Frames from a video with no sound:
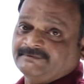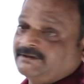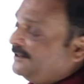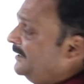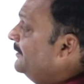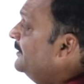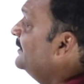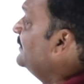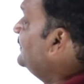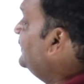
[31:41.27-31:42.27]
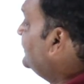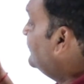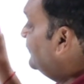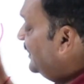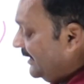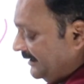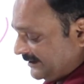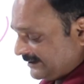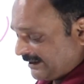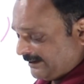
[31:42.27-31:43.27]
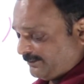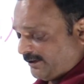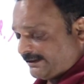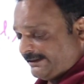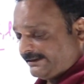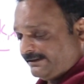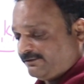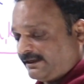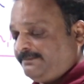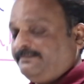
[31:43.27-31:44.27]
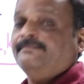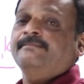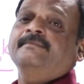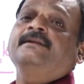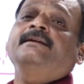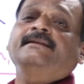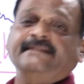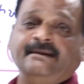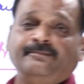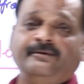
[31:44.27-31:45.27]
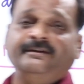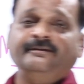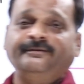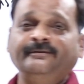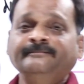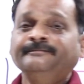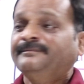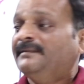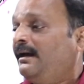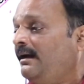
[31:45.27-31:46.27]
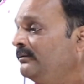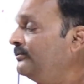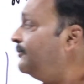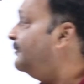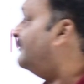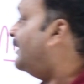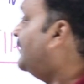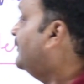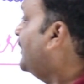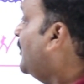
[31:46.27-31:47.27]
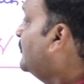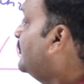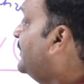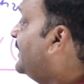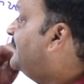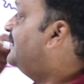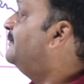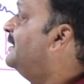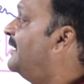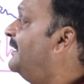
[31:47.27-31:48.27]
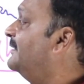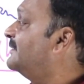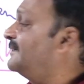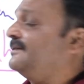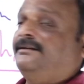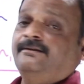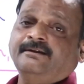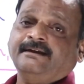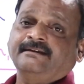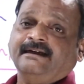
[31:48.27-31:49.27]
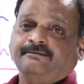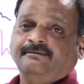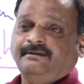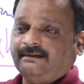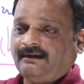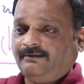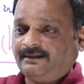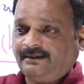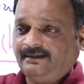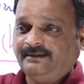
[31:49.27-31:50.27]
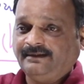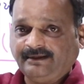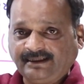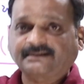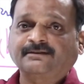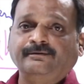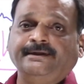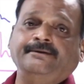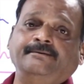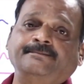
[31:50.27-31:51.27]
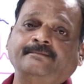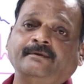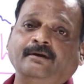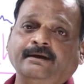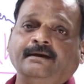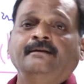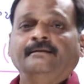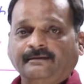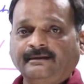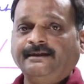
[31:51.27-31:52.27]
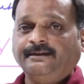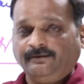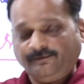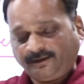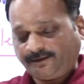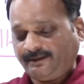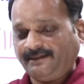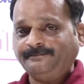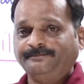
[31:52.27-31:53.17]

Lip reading: Okay, these Miller indices are important from the exam point of view. How to evaluate, how to get these Miller indices. Okay, that we will cover in the next video. Okay, thank you for today.